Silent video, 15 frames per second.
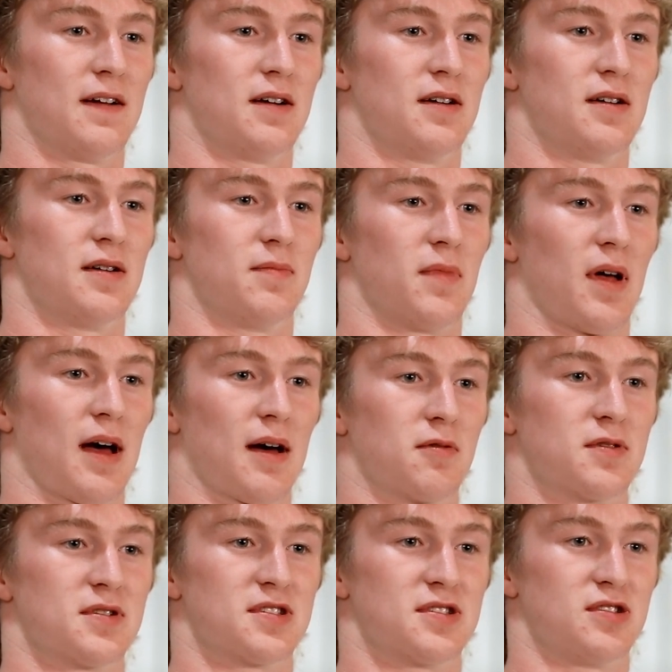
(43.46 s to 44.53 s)
I
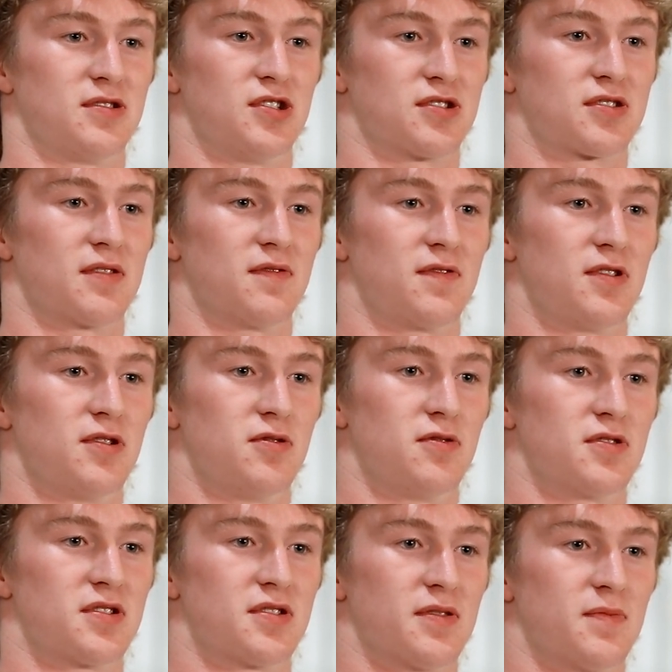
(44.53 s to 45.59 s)
was just
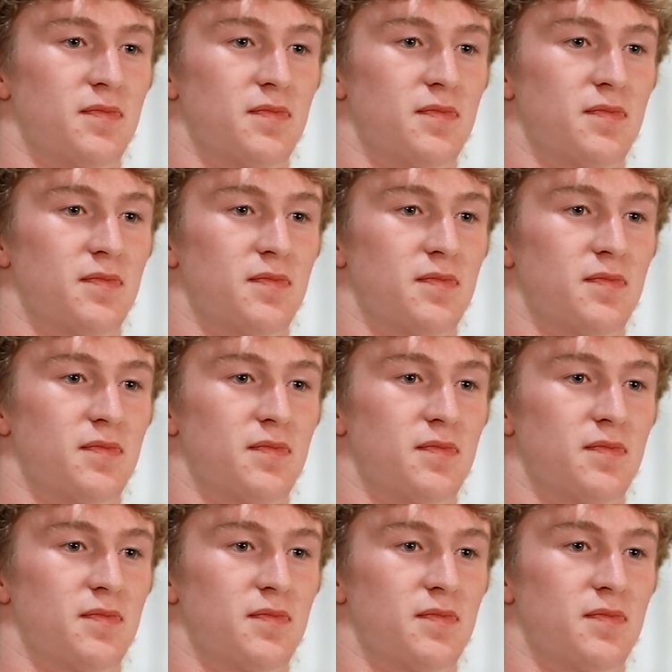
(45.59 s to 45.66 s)
confused.